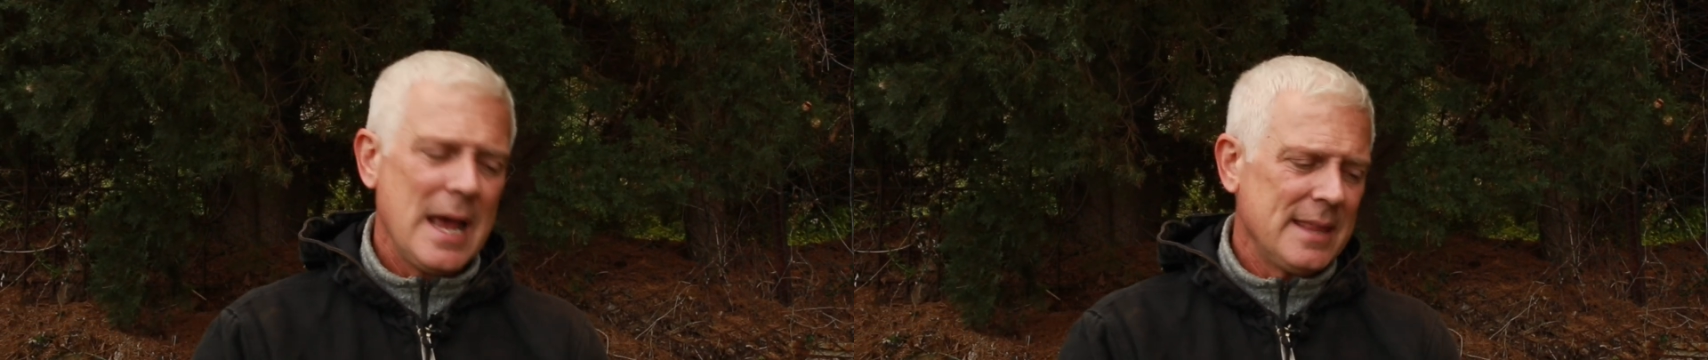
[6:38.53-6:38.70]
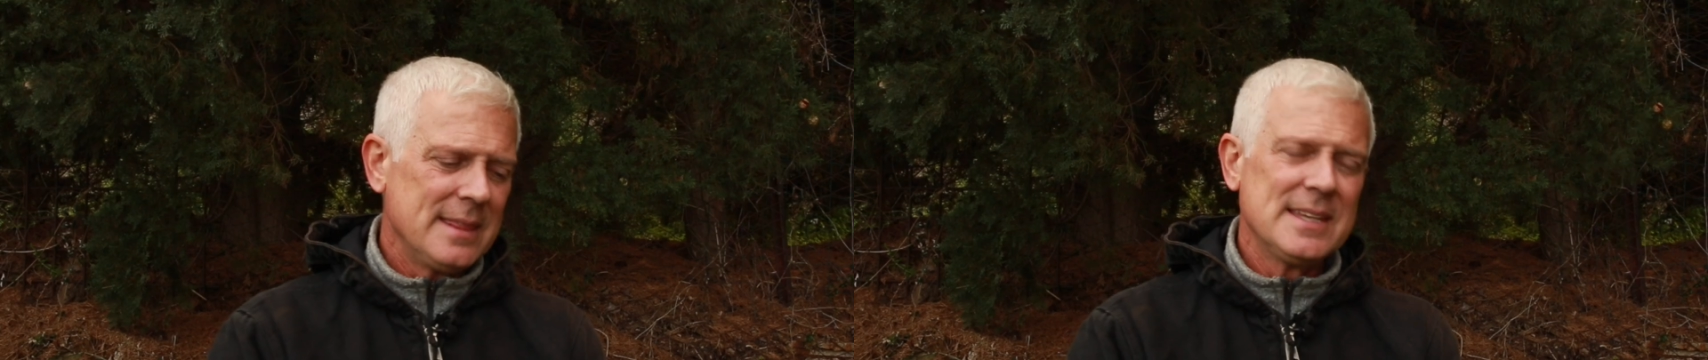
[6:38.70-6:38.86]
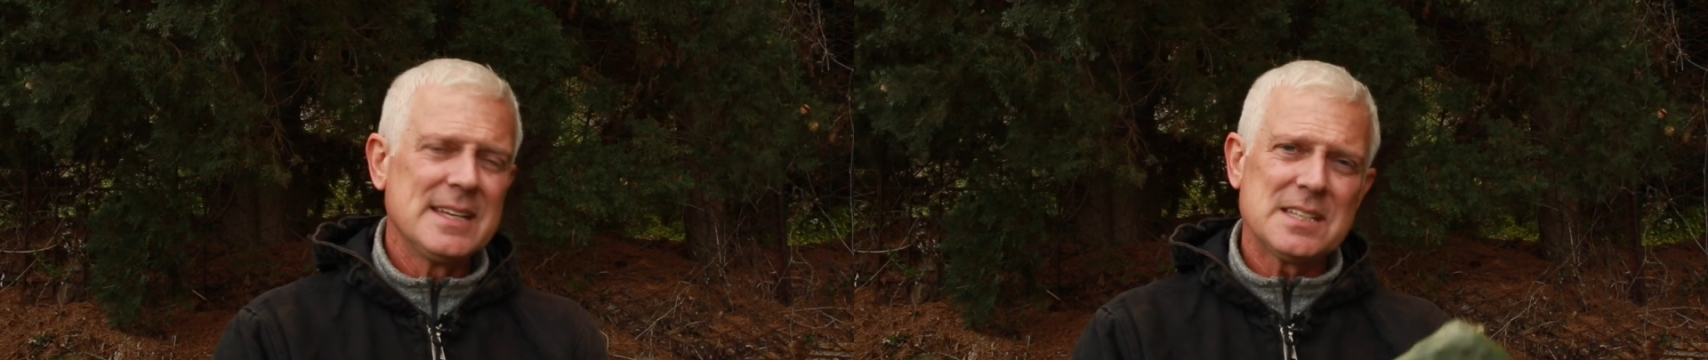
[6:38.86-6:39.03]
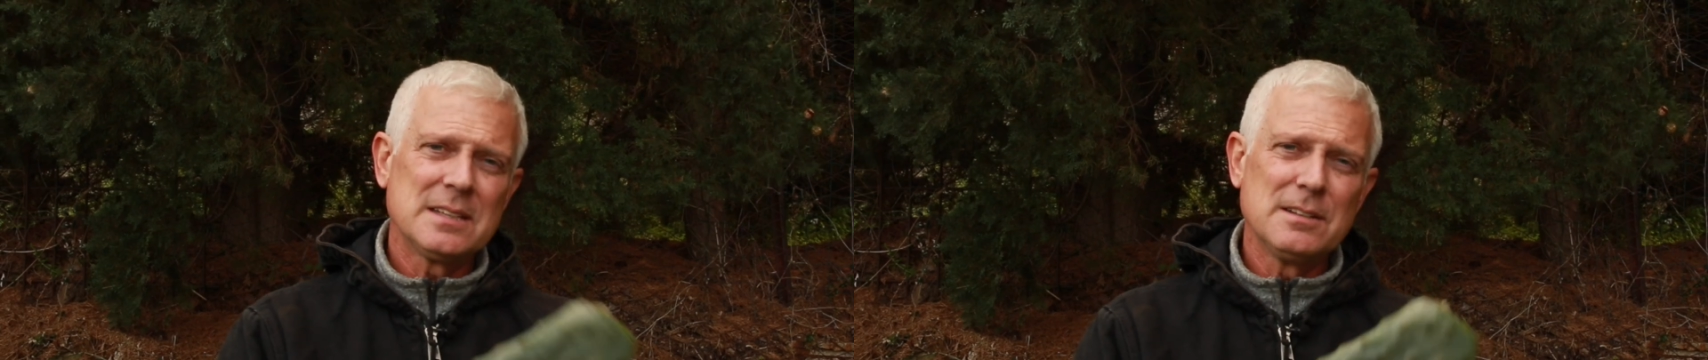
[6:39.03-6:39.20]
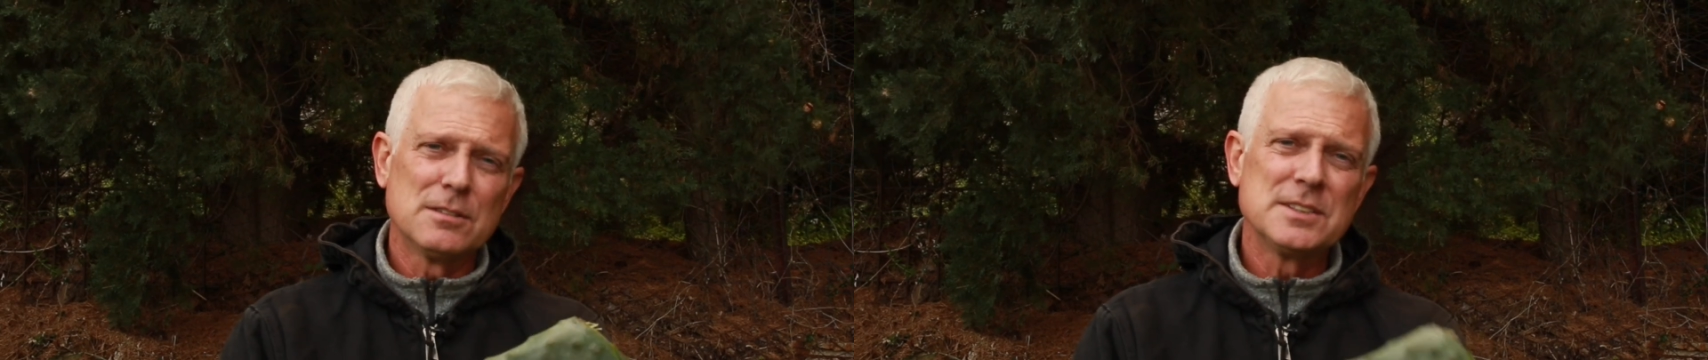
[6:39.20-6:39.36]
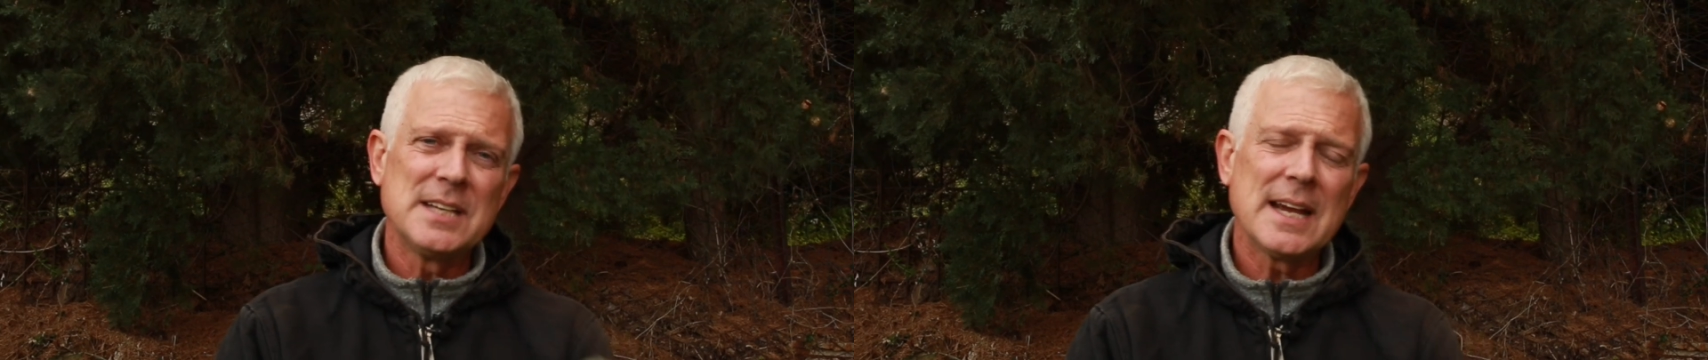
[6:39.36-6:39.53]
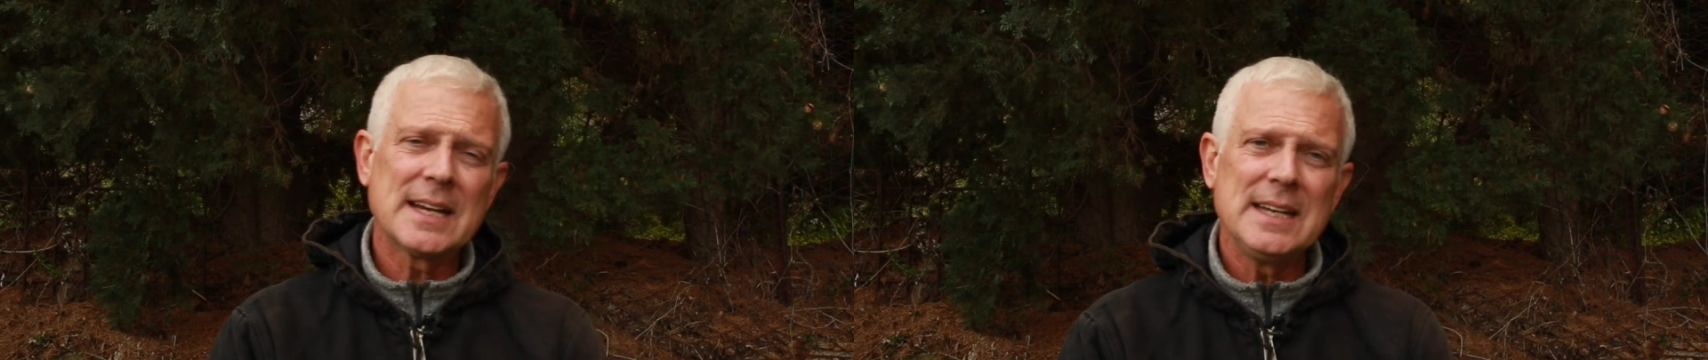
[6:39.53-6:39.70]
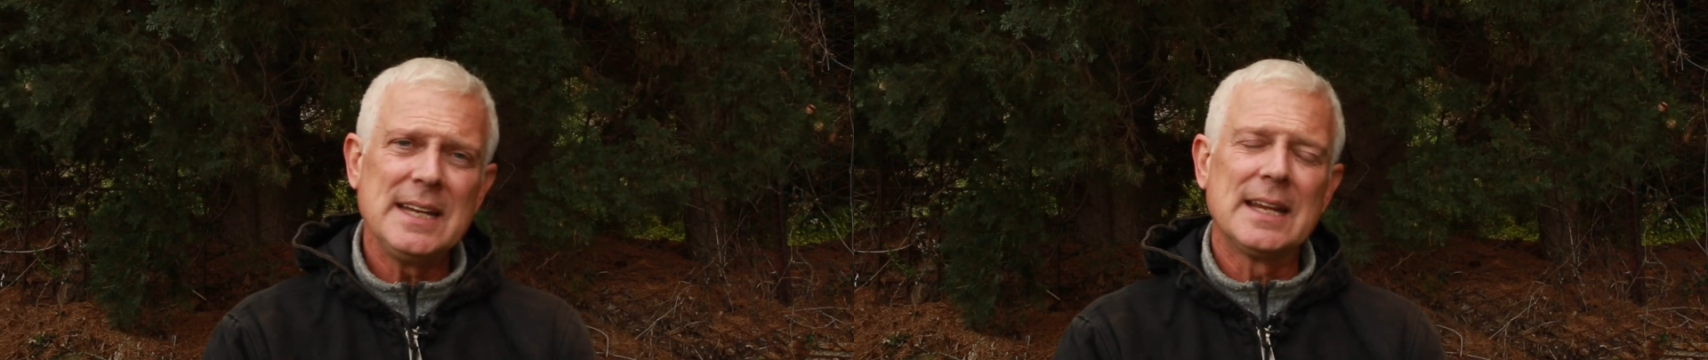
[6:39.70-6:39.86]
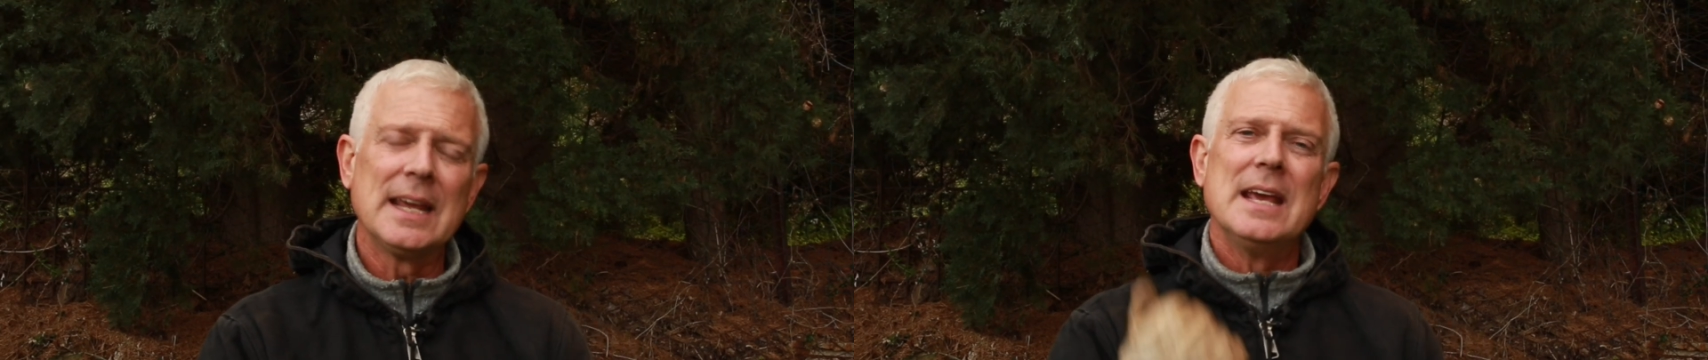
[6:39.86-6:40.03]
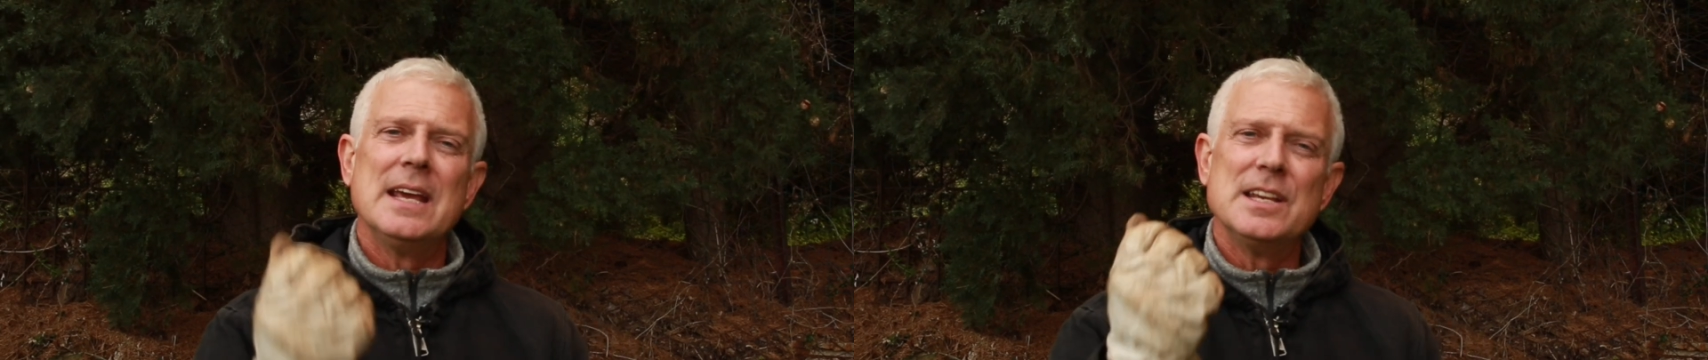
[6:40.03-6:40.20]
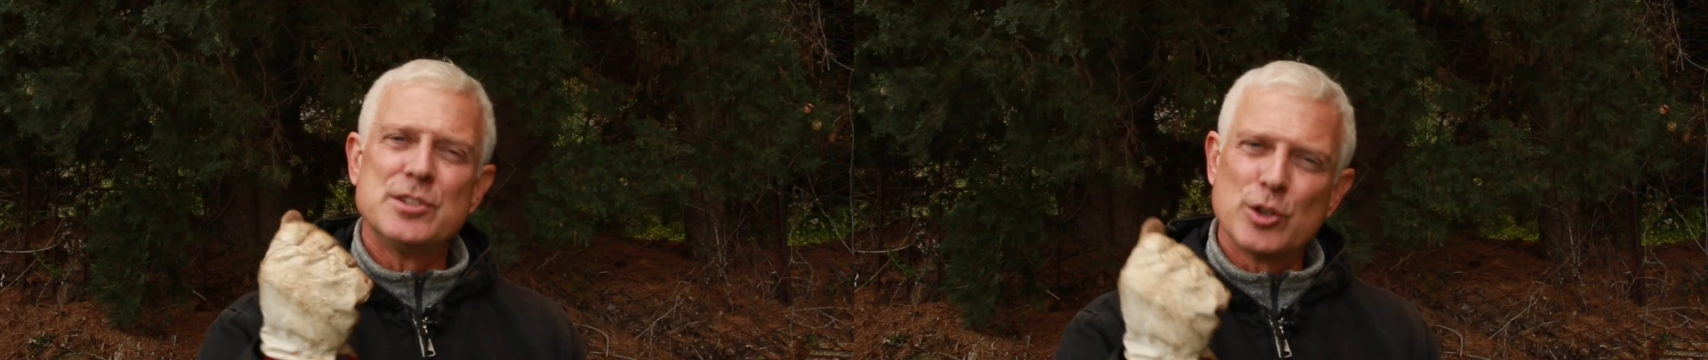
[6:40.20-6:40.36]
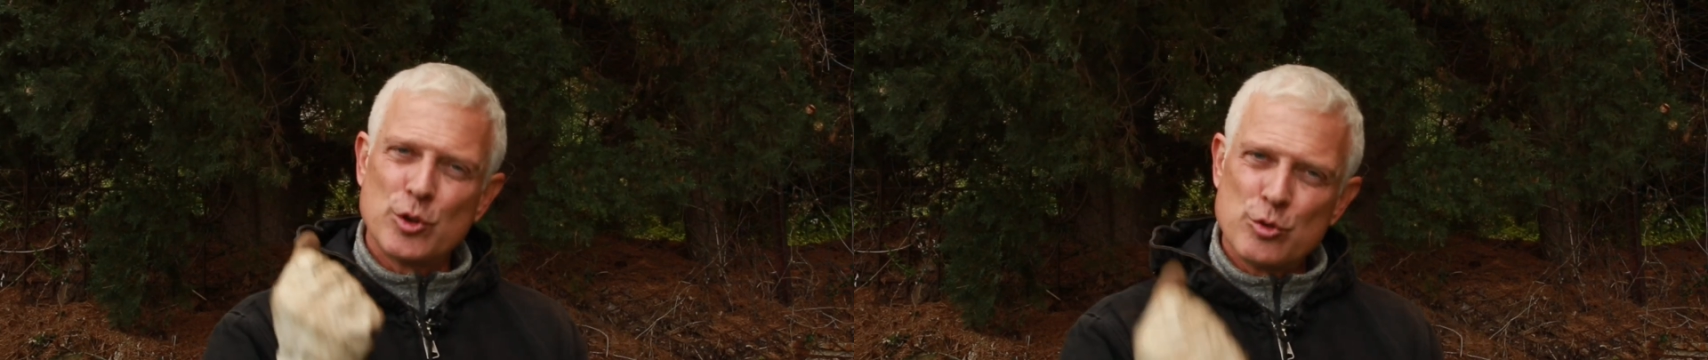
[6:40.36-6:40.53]
And this little technique
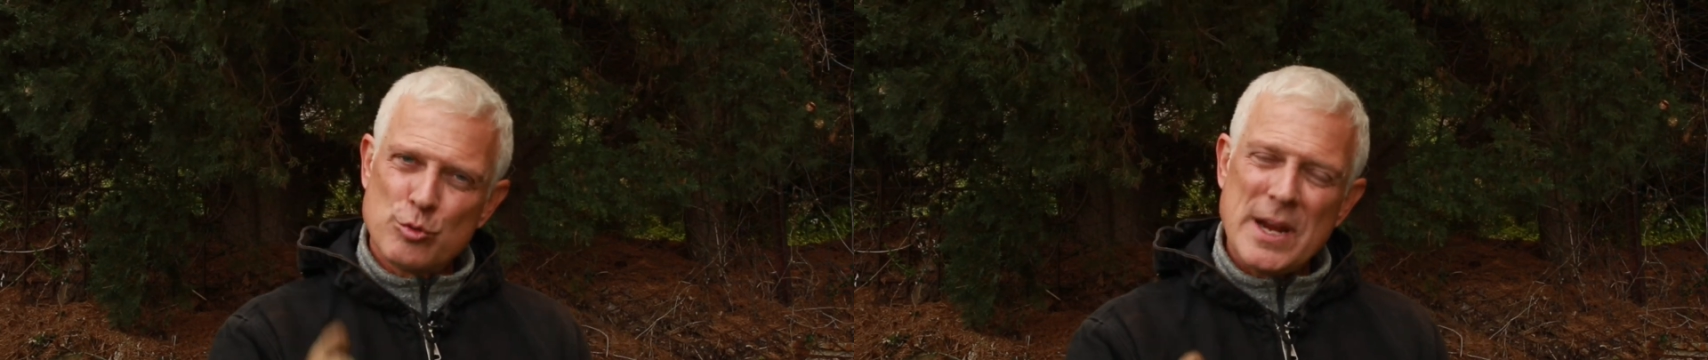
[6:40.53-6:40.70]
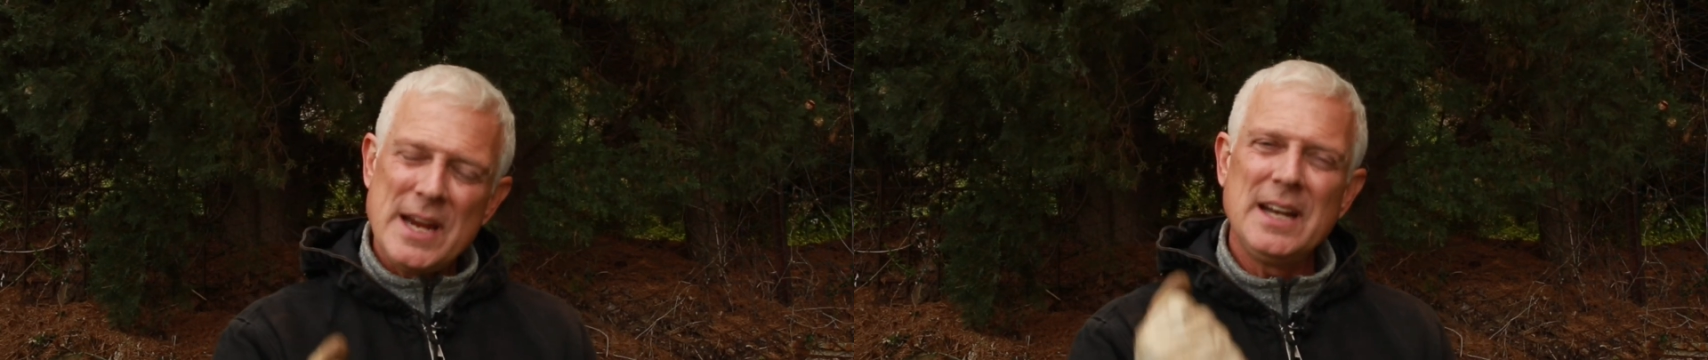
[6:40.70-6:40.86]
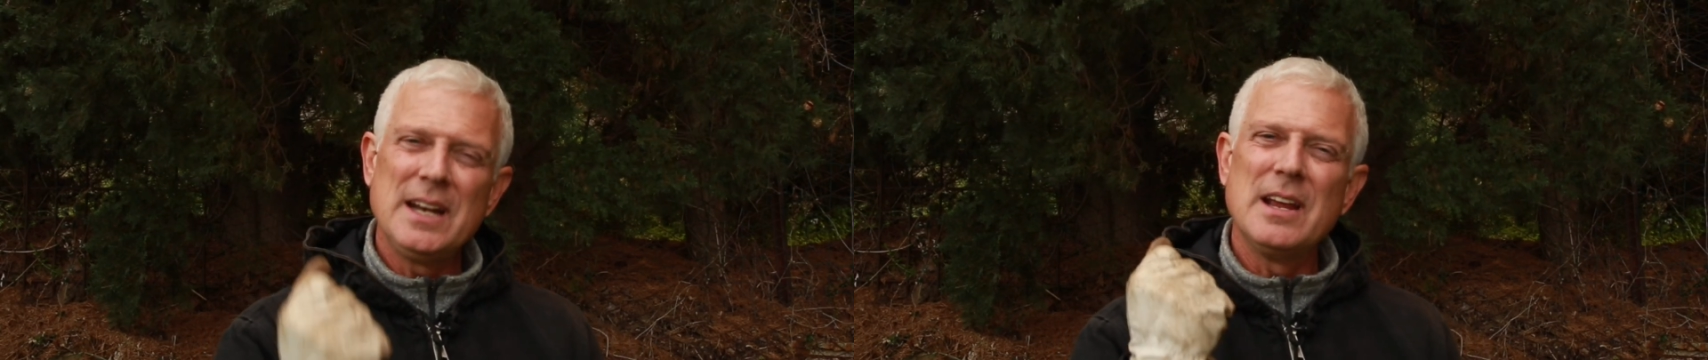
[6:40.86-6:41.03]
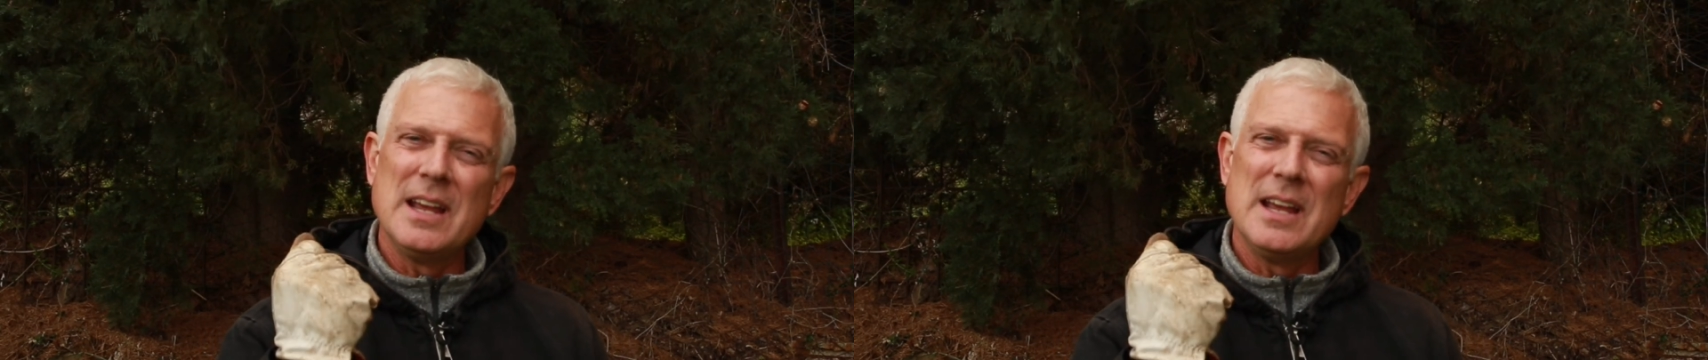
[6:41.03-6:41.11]
is a great